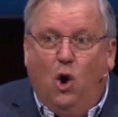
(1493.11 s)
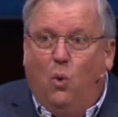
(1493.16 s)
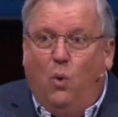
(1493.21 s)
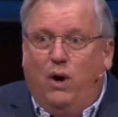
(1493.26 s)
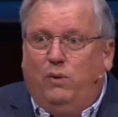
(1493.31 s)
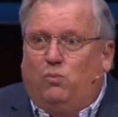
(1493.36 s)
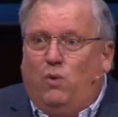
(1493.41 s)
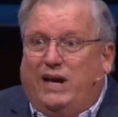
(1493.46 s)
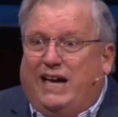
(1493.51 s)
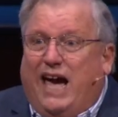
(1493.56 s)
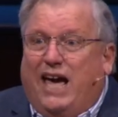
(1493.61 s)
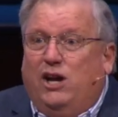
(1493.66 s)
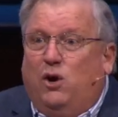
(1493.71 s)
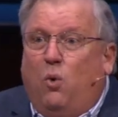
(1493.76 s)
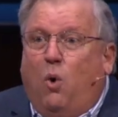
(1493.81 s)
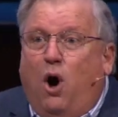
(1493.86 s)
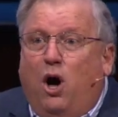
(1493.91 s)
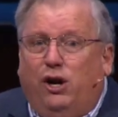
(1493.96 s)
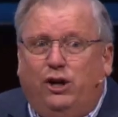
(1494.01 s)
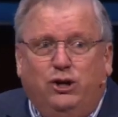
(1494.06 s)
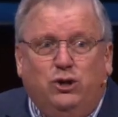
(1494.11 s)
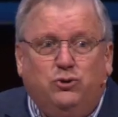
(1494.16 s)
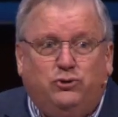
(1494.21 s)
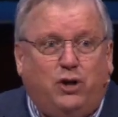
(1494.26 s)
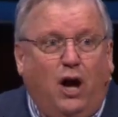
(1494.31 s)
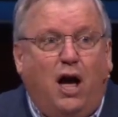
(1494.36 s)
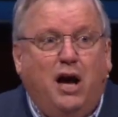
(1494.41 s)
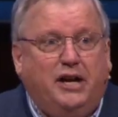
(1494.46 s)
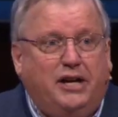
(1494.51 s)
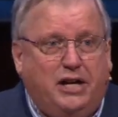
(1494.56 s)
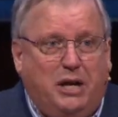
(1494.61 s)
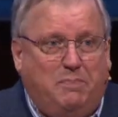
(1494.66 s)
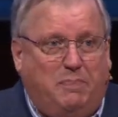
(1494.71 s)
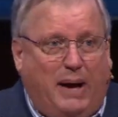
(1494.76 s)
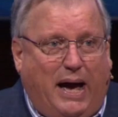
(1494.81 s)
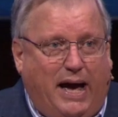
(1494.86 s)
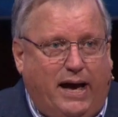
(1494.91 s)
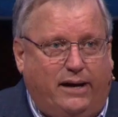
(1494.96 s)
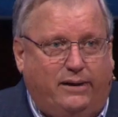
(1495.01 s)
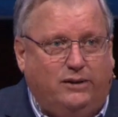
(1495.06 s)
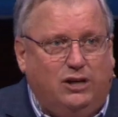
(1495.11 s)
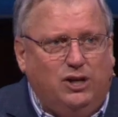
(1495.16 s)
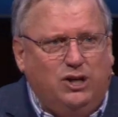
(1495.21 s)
What kind of water are you talking about?